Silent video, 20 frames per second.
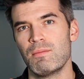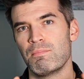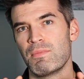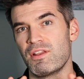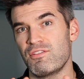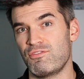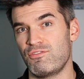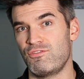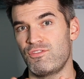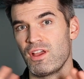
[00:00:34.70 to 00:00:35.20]

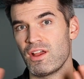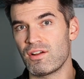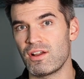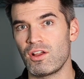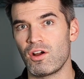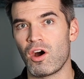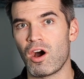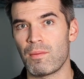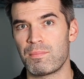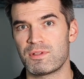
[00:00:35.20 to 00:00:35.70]
but
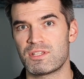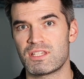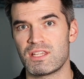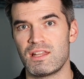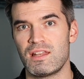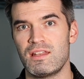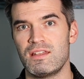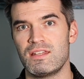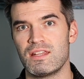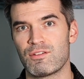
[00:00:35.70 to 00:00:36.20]
very
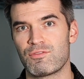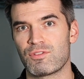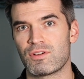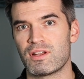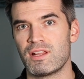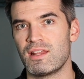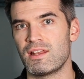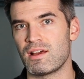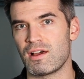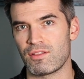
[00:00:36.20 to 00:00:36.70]
opposite and
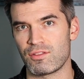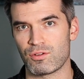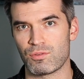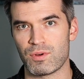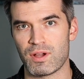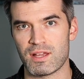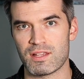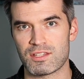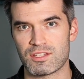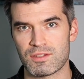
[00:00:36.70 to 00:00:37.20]
different in other
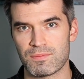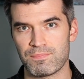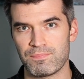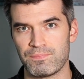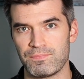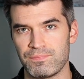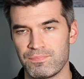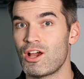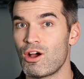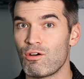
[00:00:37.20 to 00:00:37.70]
ways.
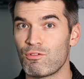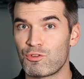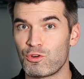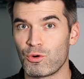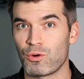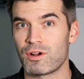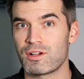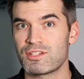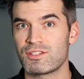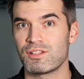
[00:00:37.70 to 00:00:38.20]
Now, of
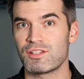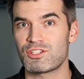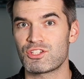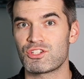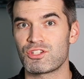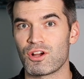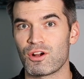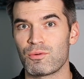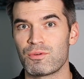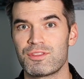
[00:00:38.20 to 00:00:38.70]
course, let's
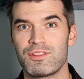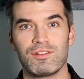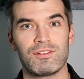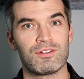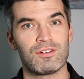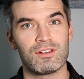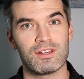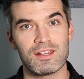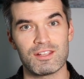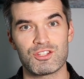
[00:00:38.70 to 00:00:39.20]
start with a
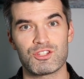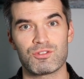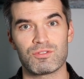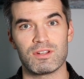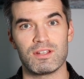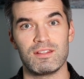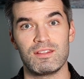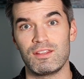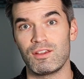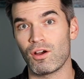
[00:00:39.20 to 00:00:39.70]
little
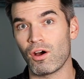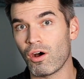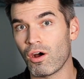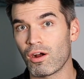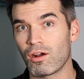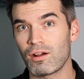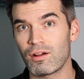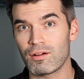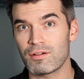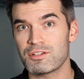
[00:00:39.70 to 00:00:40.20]
history. The
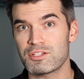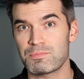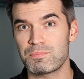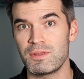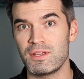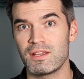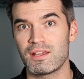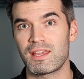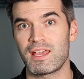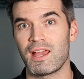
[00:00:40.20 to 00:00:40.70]

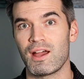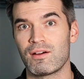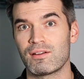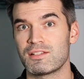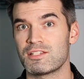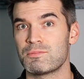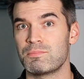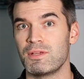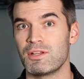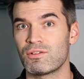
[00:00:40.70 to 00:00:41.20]
RRSP account
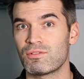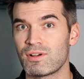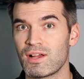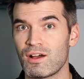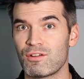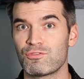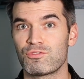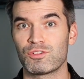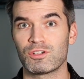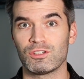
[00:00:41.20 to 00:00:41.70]
has been
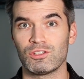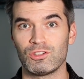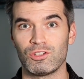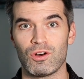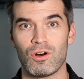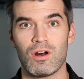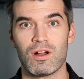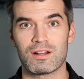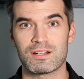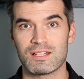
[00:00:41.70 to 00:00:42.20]
around for a
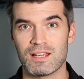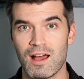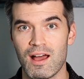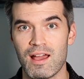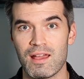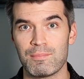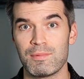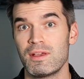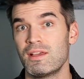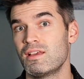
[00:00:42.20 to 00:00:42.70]
long
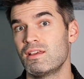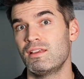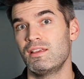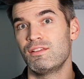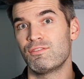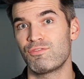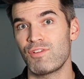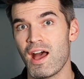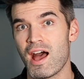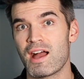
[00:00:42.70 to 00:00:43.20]
time.
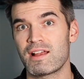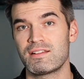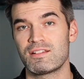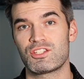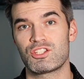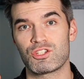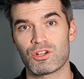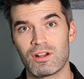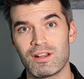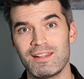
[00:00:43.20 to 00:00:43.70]
In fact,
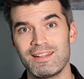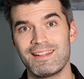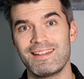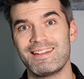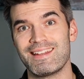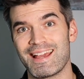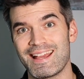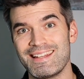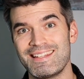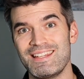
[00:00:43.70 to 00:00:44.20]
it started
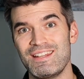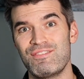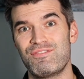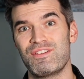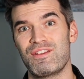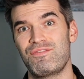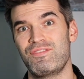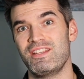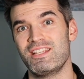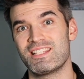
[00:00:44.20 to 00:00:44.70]
in
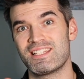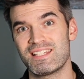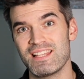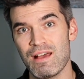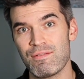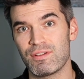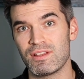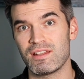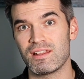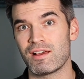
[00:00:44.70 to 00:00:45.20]

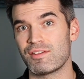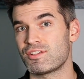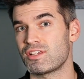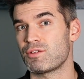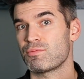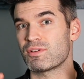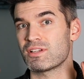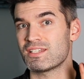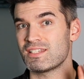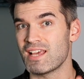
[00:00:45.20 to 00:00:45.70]
1957 as
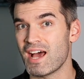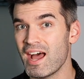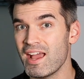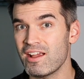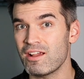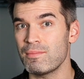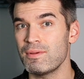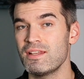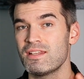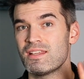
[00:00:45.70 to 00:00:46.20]
a
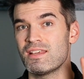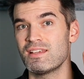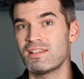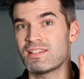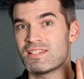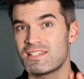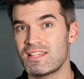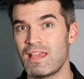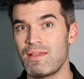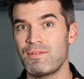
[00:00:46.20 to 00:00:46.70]
retirement
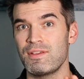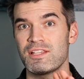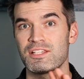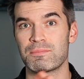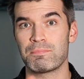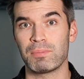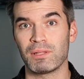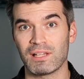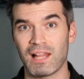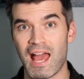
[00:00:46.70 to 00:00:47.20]

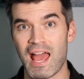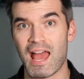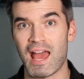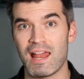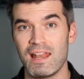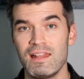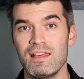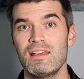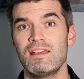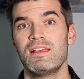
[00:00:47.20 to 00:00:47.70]
savings
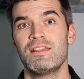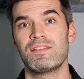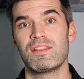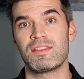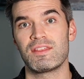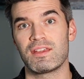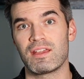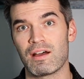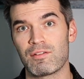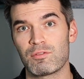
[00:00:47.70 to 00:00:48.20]
plan
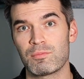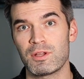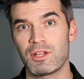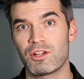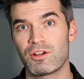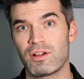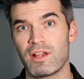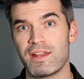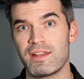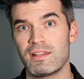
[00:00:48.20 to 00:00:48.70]
that the
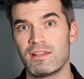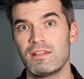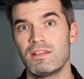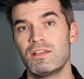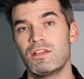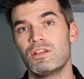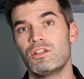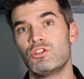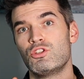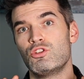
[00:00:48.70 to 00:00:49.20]
government created
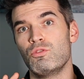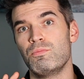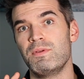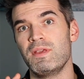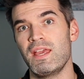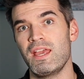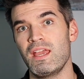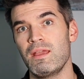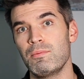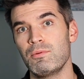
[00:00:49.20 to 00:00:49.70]
to
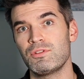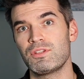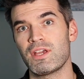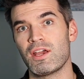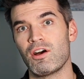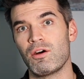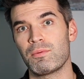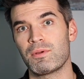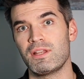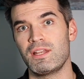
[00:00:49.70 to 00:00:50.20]
be able to
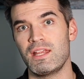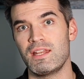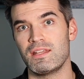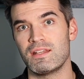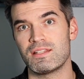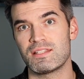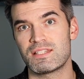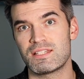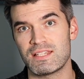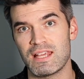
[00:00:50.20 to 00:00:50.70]
help
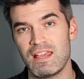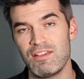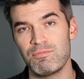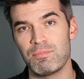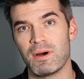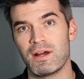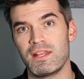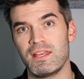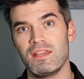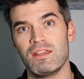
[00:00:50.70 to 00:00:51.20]
Canadians save
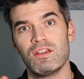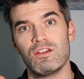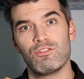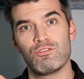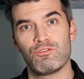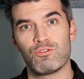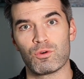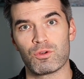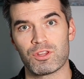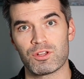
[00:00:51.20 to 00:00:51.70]
money
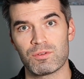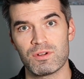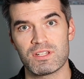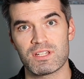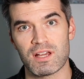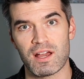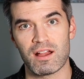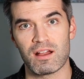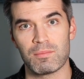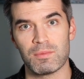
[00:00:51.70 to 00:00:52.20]
for their
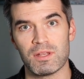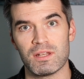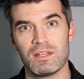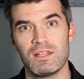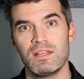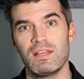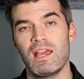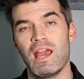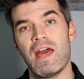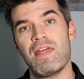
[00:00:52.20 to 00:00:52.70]
retirement
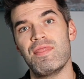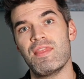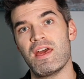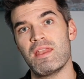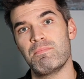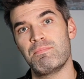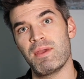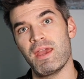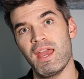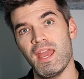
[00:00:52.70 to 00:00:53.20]
and
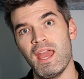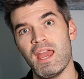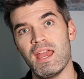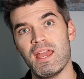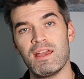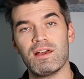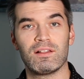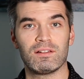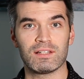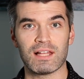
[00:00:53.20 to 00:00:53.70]
then
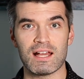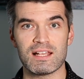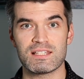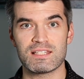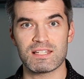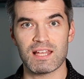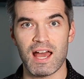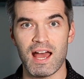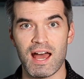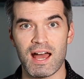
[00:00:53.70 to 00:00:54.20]
pay
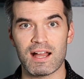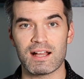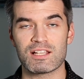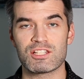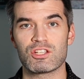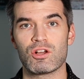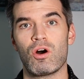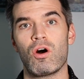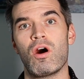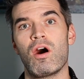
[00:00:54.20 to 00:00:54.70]
less
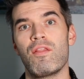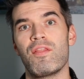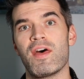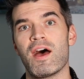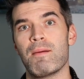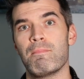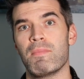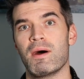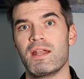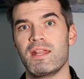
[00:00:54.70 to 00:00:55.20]
tax on
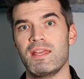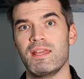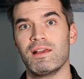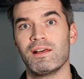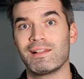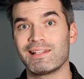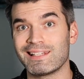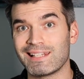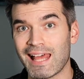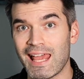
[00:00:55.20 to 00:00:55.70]
that money
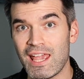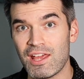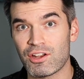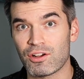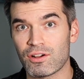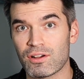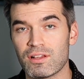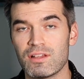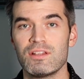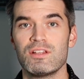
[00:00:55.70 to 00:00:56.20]

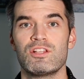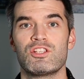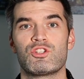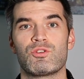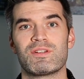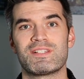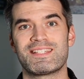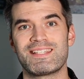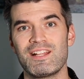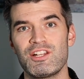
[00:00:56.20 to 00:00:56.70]
later.
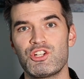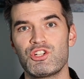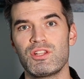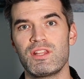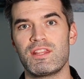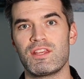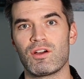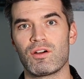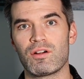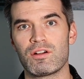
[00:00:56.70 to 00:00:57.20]
So
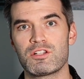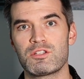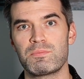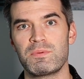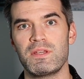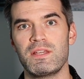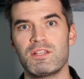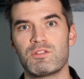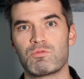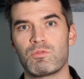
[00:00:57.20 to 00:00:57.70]
essentially, the
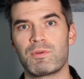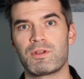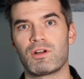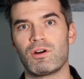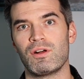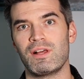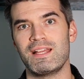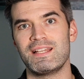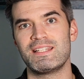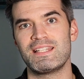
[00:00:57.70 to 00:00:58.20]
RRSP is what we
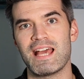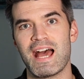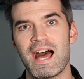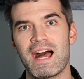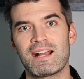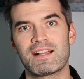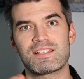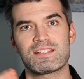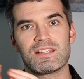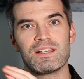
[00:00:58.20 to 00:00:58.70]
call a
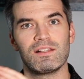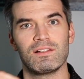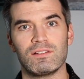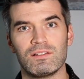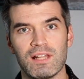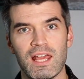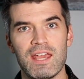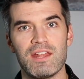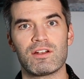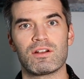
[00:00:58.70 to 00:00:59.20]
tax
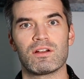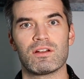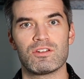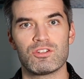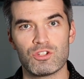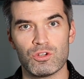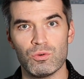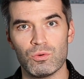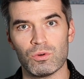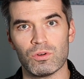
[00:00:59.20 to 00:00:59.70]
later
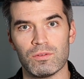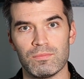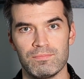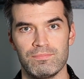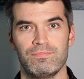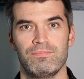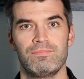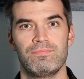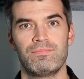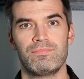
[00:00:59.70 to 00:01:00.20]
tool.
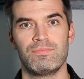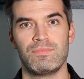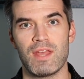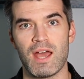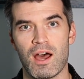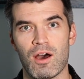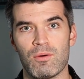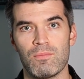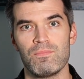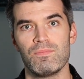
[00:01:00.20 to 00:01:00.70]

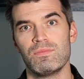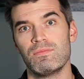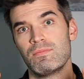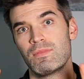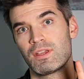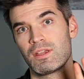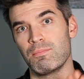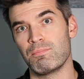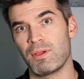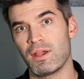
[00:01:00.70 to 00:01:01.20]
Now,
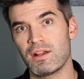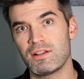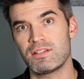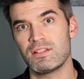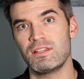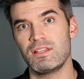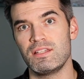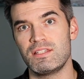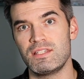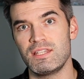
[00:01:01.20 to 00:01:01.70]
compared
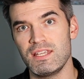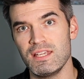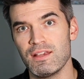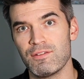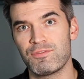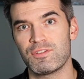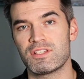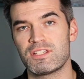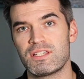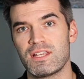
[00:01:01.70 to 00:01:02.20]
to the
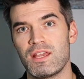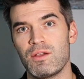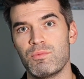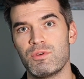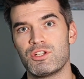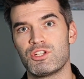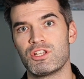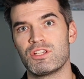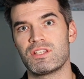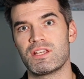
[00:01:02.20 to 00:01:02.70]
TFSA,
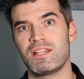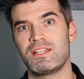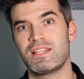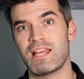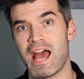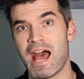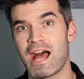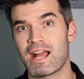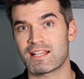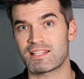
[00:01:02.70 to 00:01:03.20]
which is a
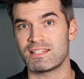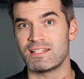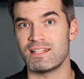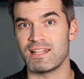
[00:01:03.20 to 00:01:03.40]
tax